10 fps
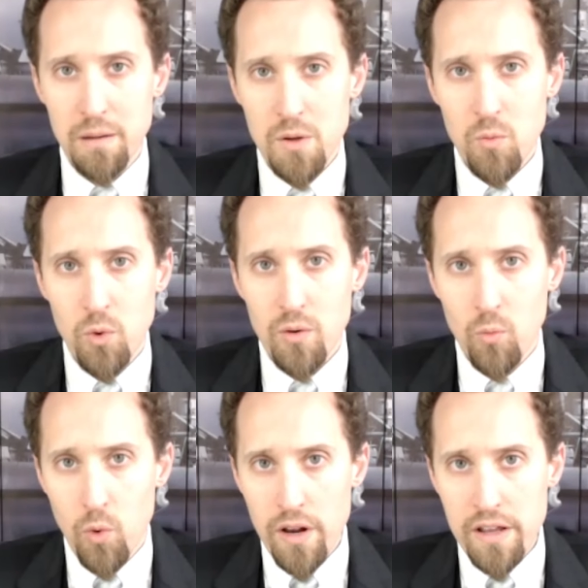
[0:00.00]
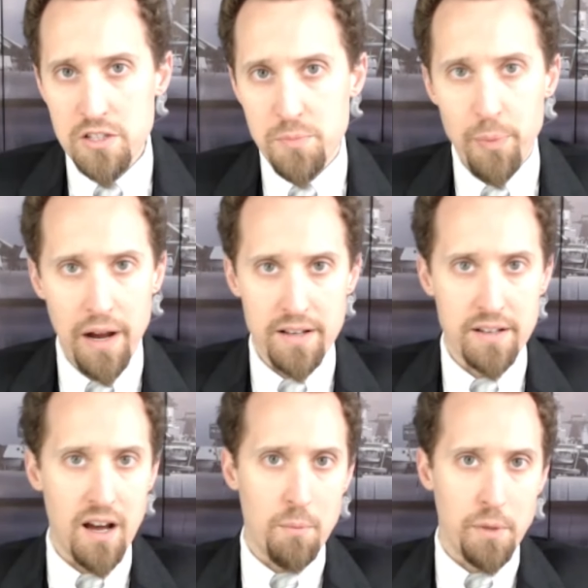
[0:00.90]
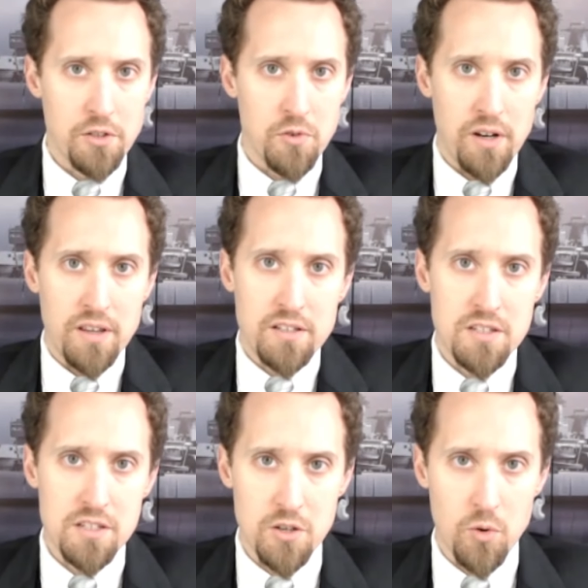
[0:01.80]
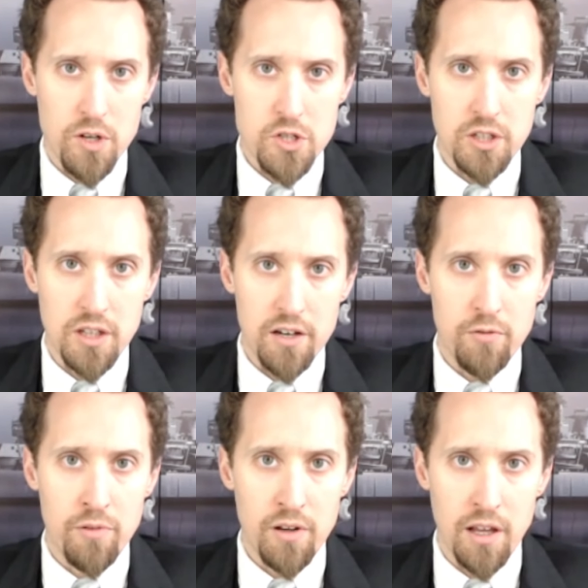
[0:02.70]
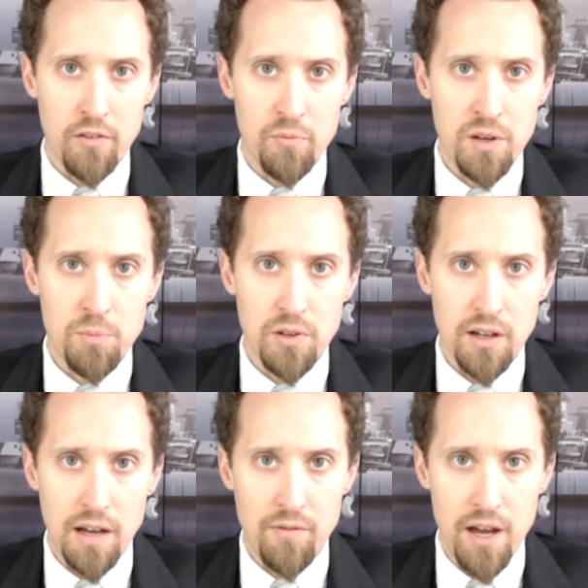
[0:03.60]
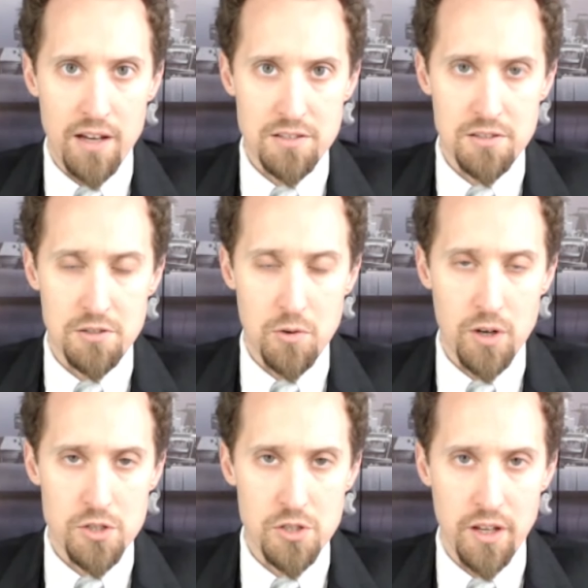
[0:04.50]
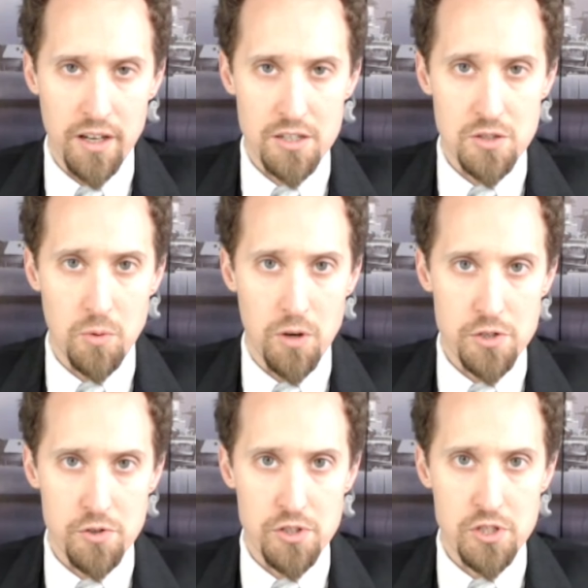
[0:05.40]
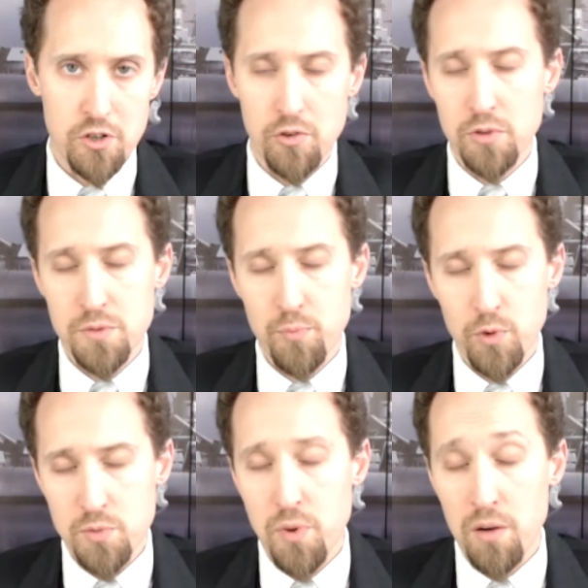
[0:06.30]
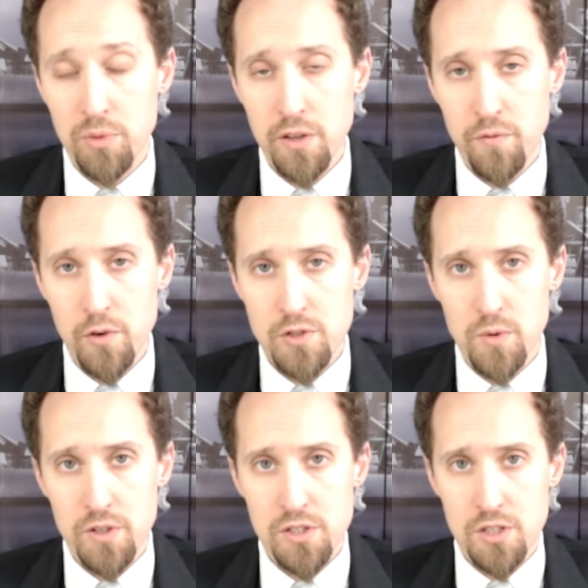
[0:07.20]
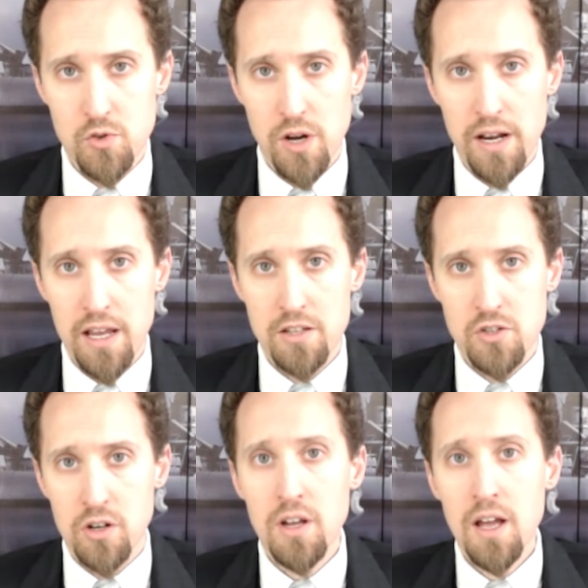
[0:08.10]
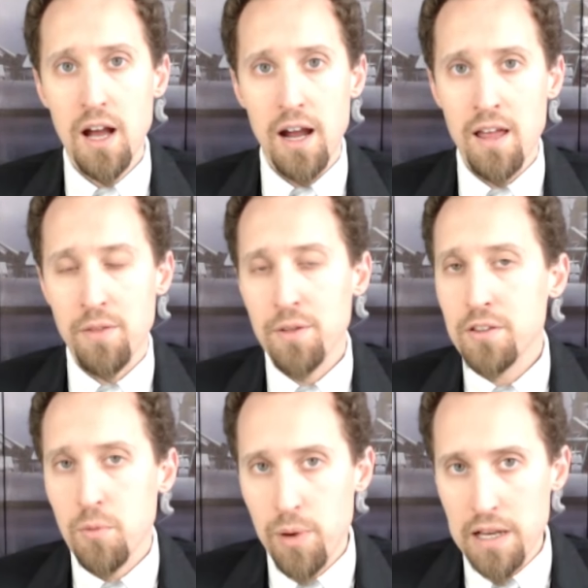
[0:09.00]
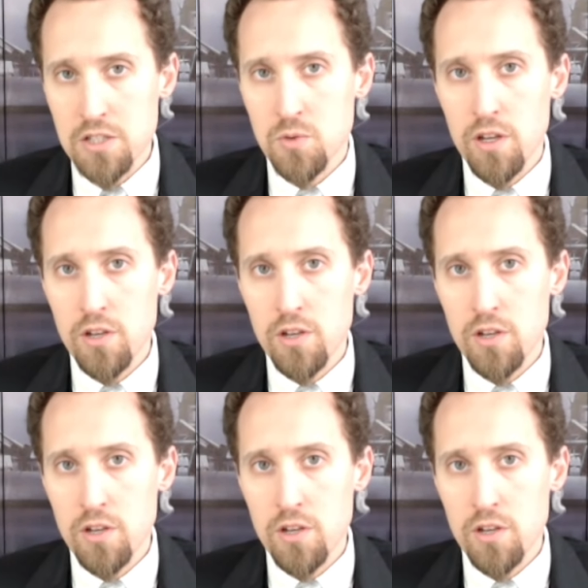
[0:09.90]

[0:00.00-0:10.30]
I mean, what what is Bidenomics, right? That's, that's a question a lot of a lot of people have asked. It's a question I guess the Wall Street Journal was was probably the first ones to try to answer. I, I think the best way